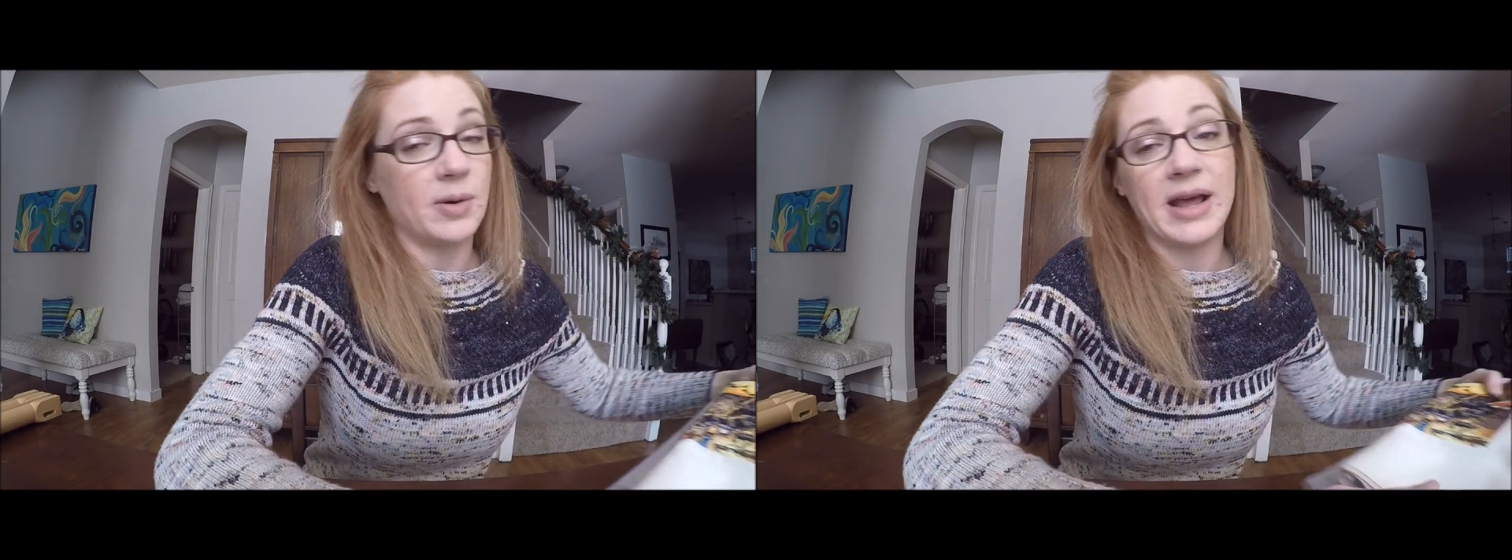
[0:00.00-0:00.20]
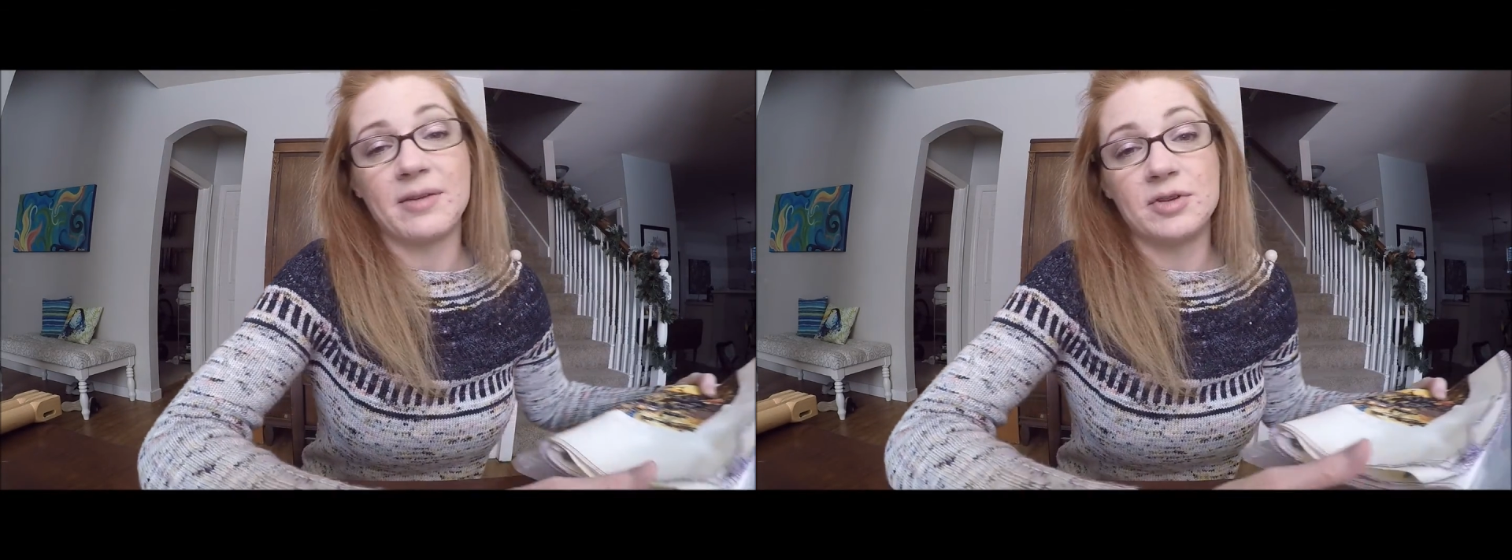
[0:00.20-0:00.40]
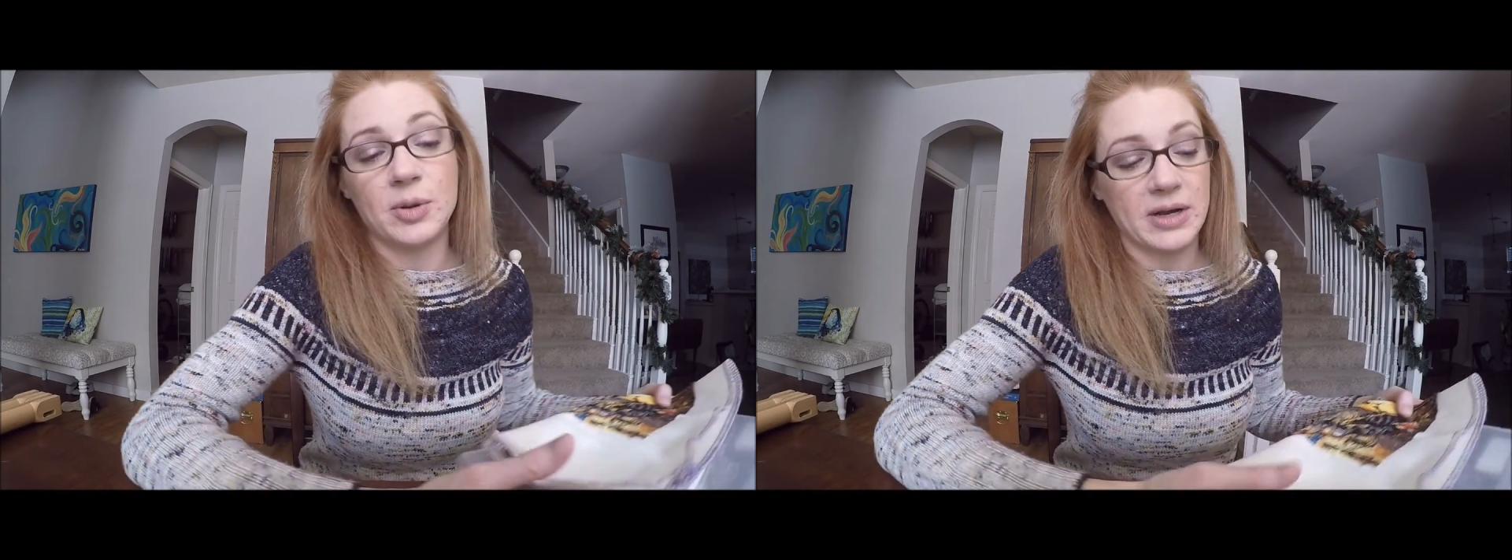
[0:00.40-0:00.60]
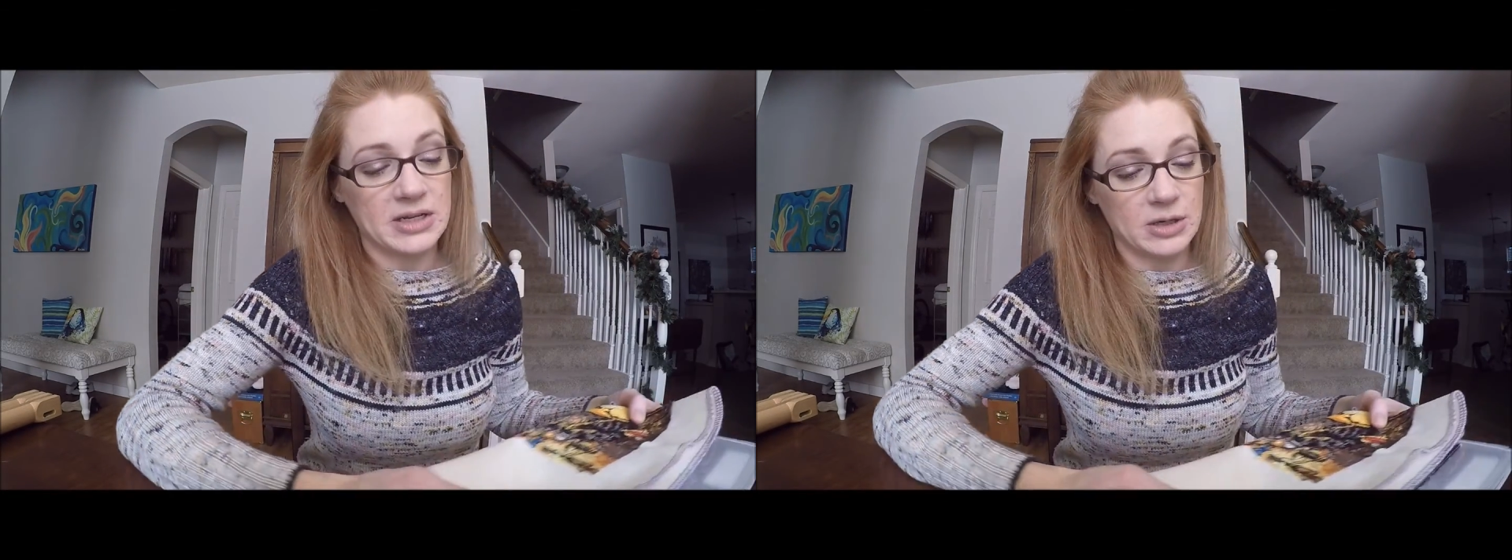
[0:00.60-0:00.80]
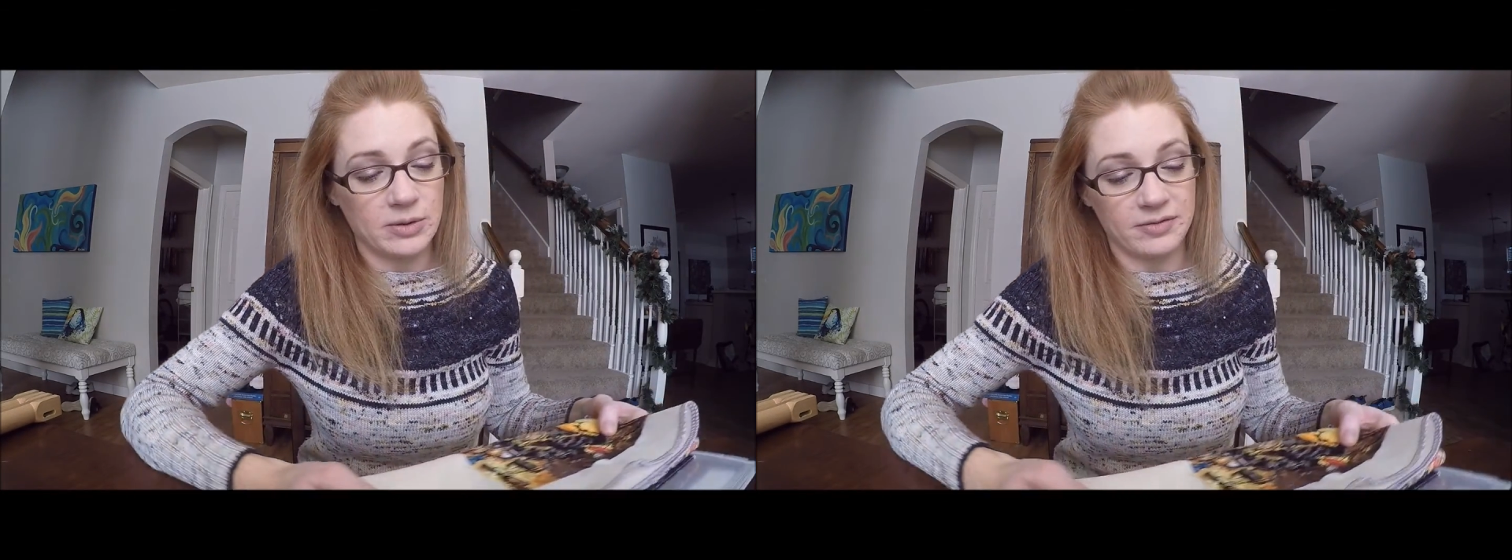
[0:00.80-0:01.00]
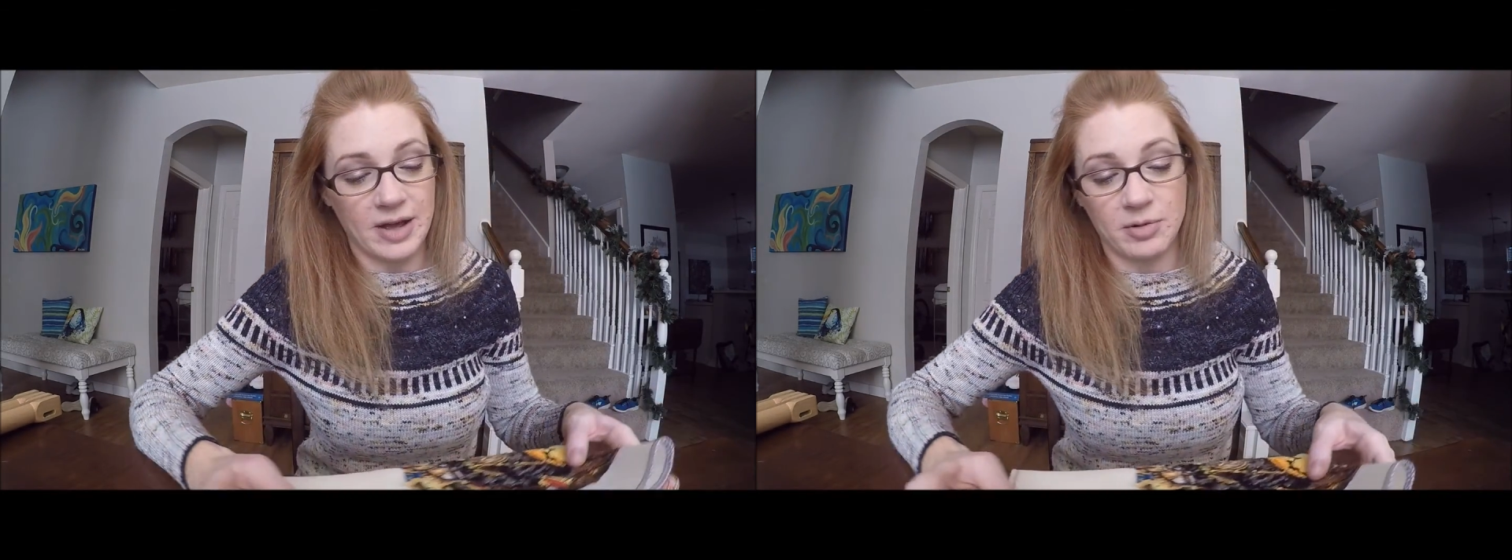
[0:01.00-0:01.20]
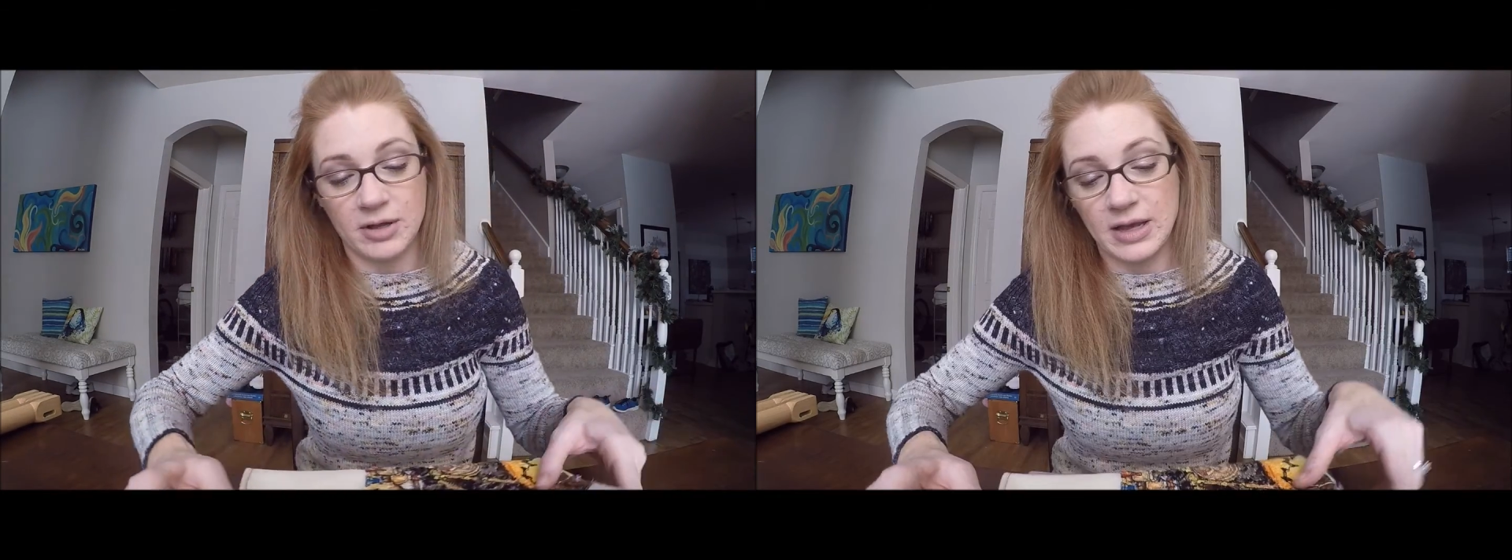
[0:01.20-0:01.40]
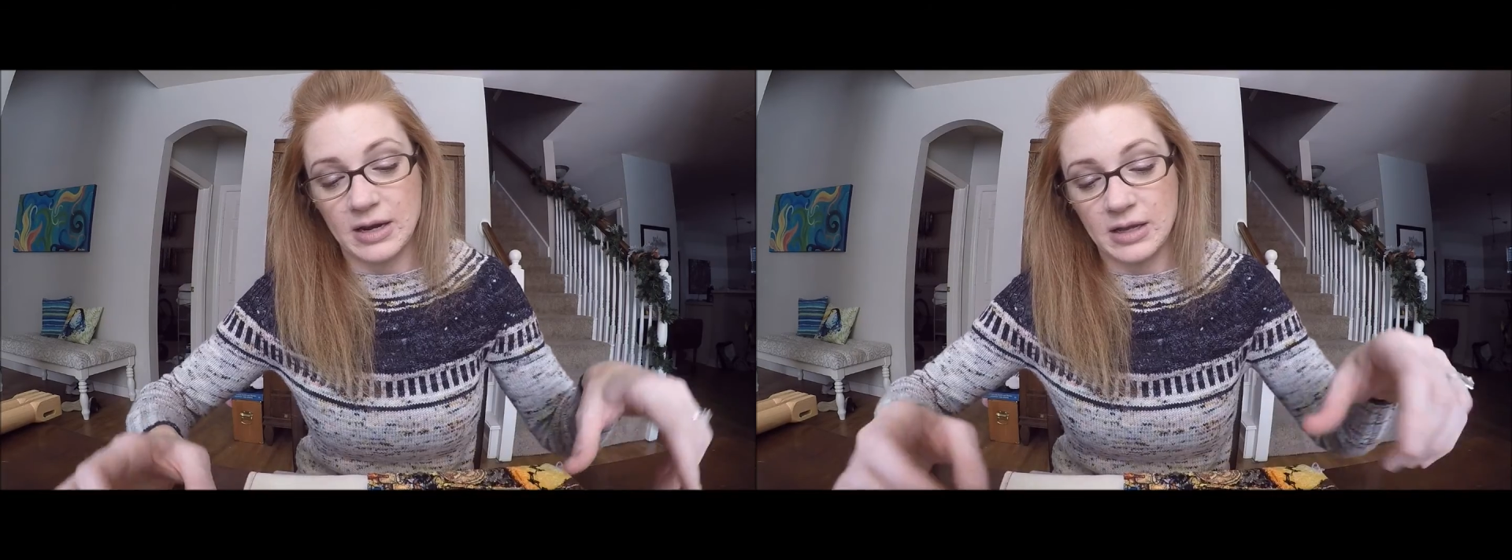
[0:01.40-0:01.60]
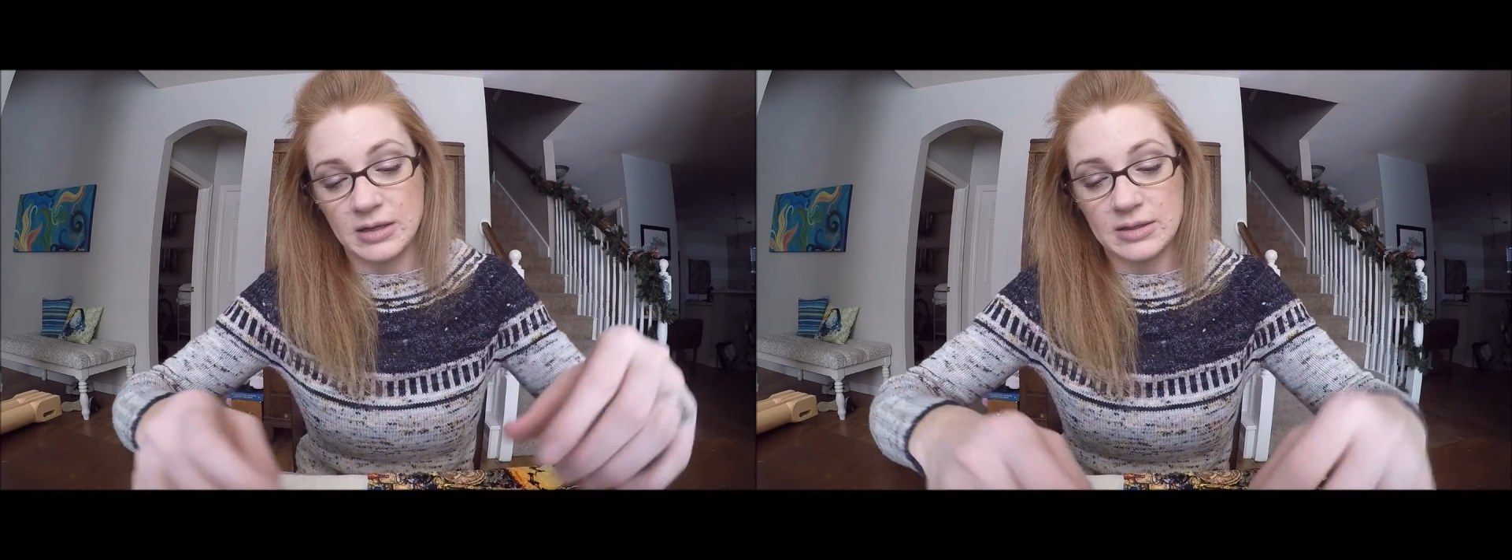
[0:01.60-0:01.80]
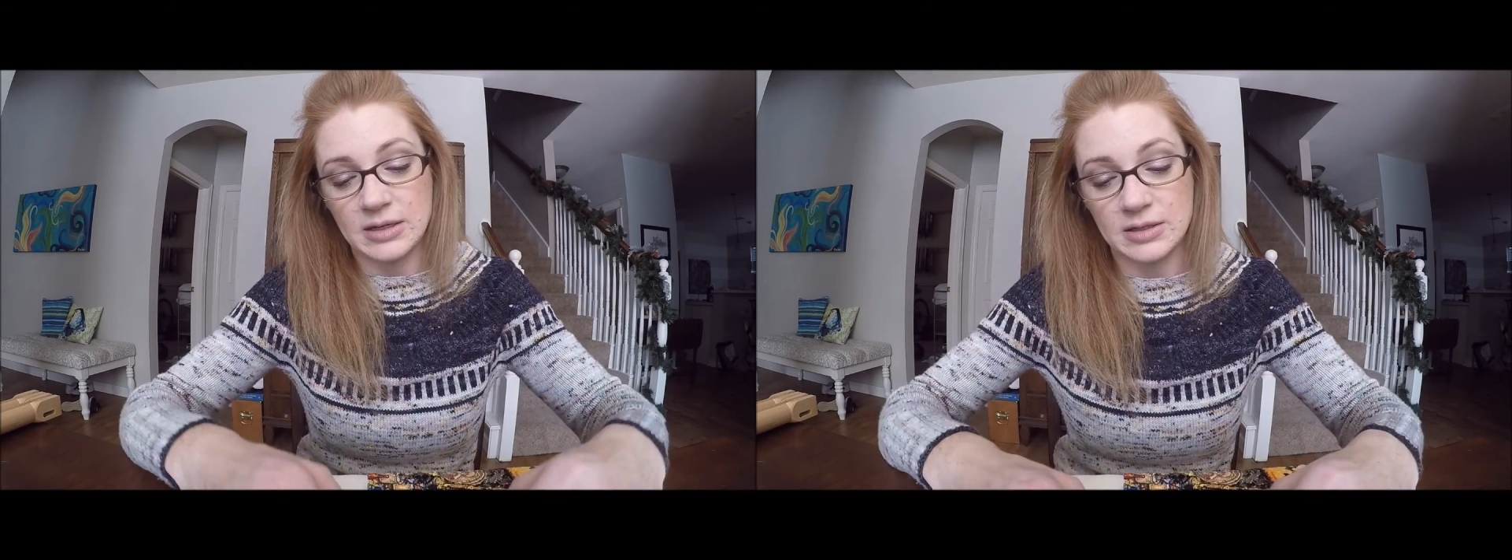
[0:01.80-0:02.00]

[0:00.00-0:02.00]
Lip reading: oh, and I have no idea what fabric that is.